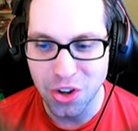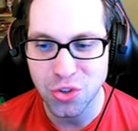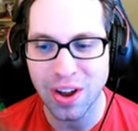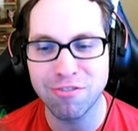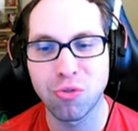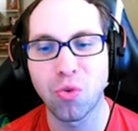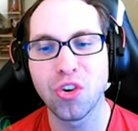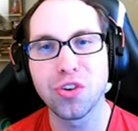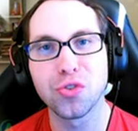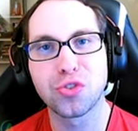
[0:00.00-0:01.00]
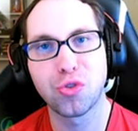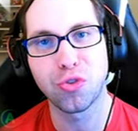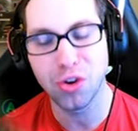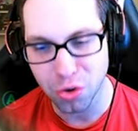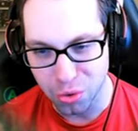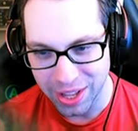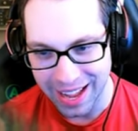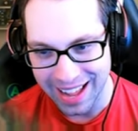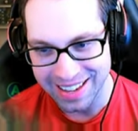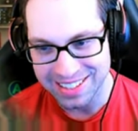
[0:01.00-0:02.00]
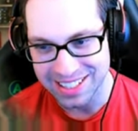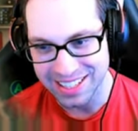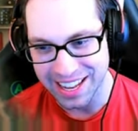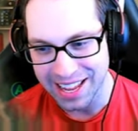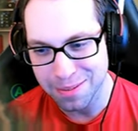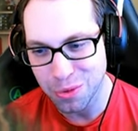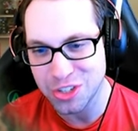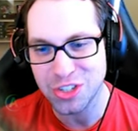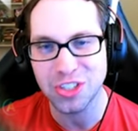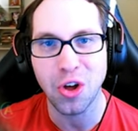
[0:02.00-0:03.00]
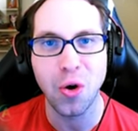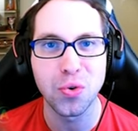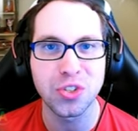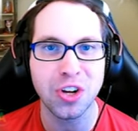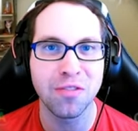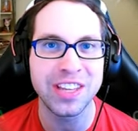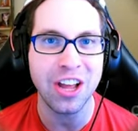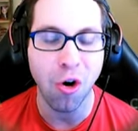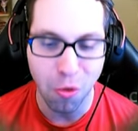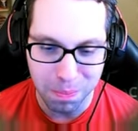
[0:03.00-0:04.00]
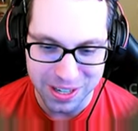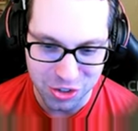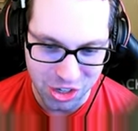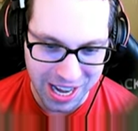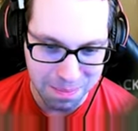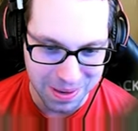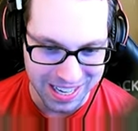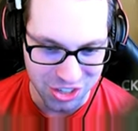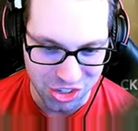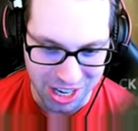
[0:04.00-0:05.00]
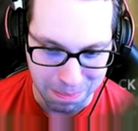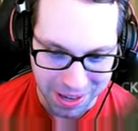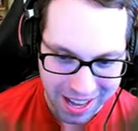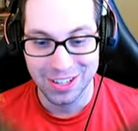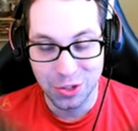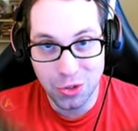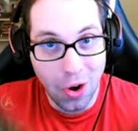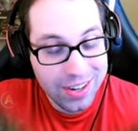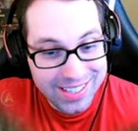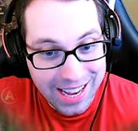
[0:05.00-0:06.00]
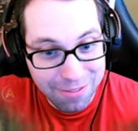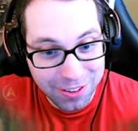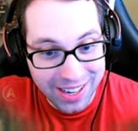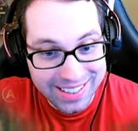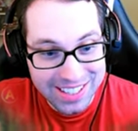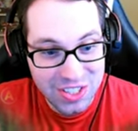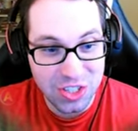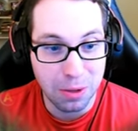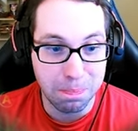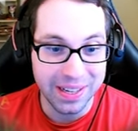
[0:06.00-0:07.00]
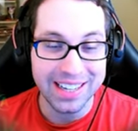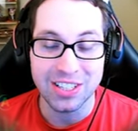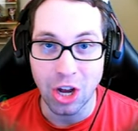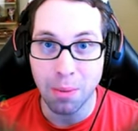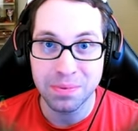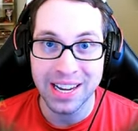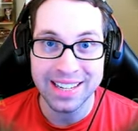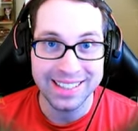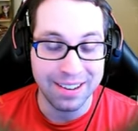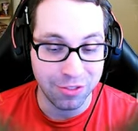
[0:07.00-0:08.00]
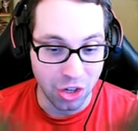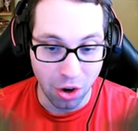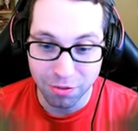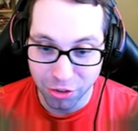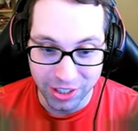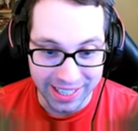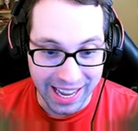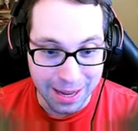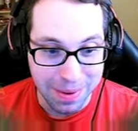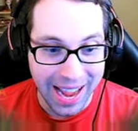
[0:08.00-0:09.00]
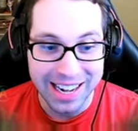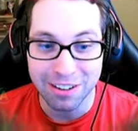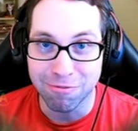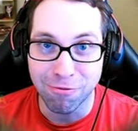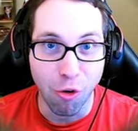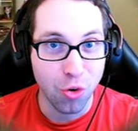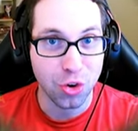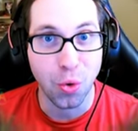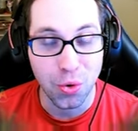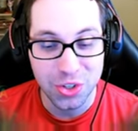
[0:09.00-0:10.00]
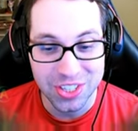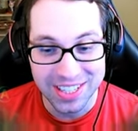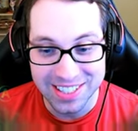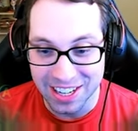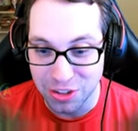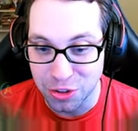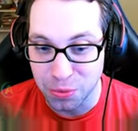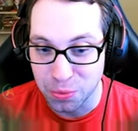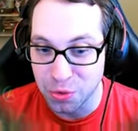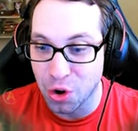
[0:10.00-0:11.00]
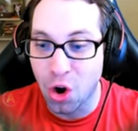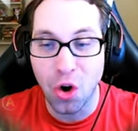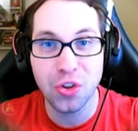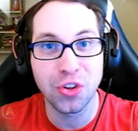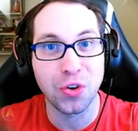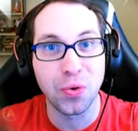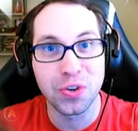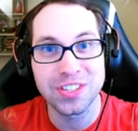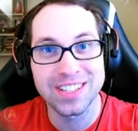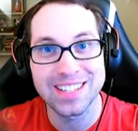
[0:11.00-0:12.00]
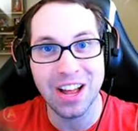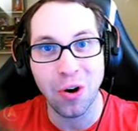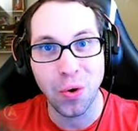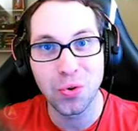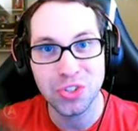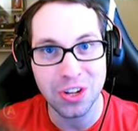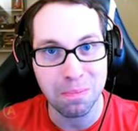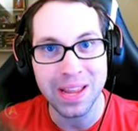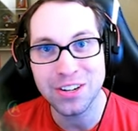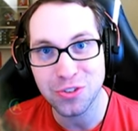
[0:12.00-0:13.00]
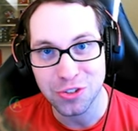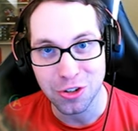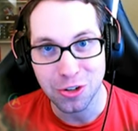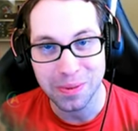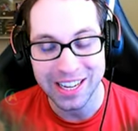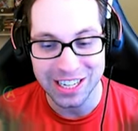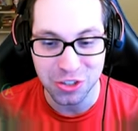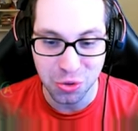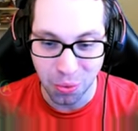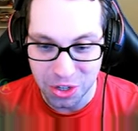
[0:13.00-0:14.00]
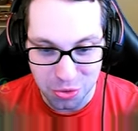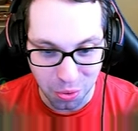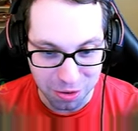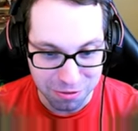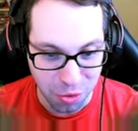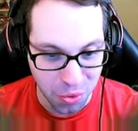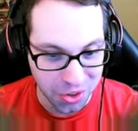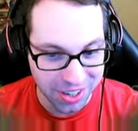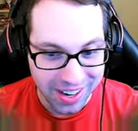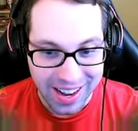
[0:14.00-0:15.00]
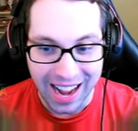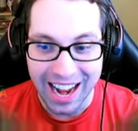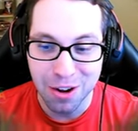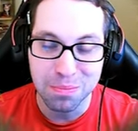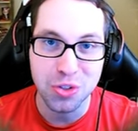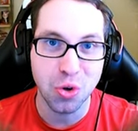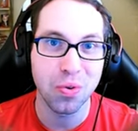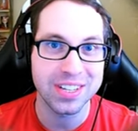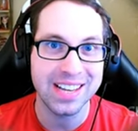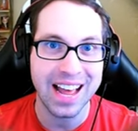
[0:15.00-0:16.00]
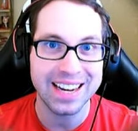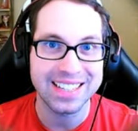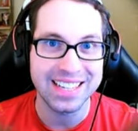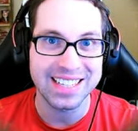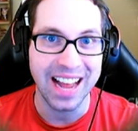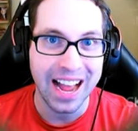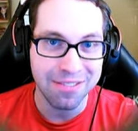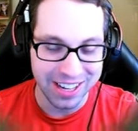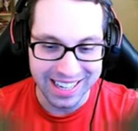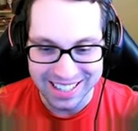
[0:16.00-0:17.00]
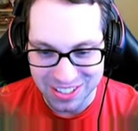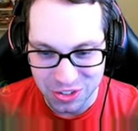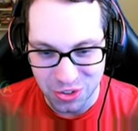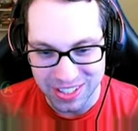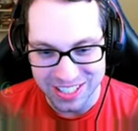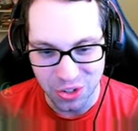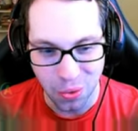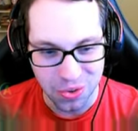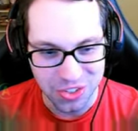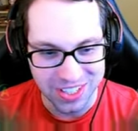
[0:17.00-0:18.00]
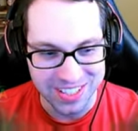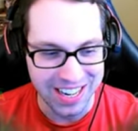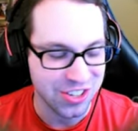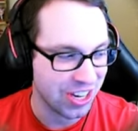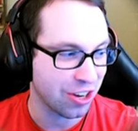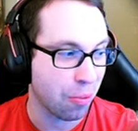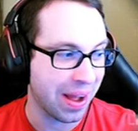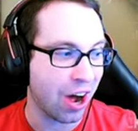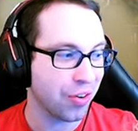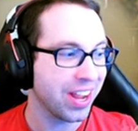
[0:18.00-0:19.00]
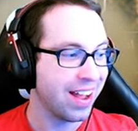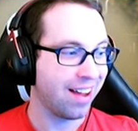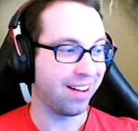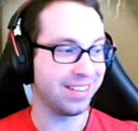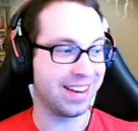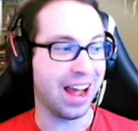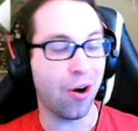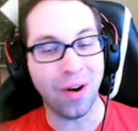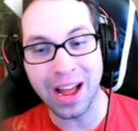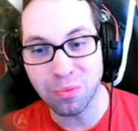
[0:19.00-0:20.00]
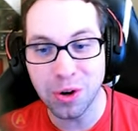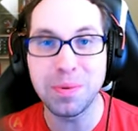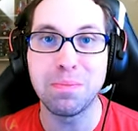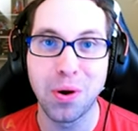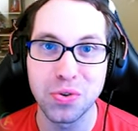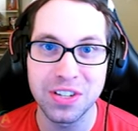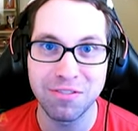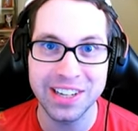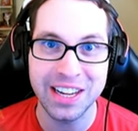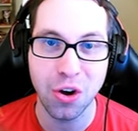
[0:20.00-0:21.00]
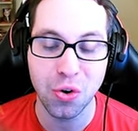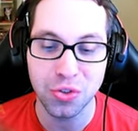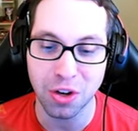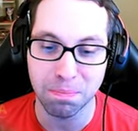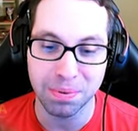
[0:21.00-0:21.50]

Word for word: also have Royal Troon added to the game, which is the host of the Open Championship. So honestly, I feel like this is the biggest update they've done for the game, adding 4 courses, all the courses that host a major tournament in 2024. I am so excited to dive into these courses and check them out. Now, I will be posting videos of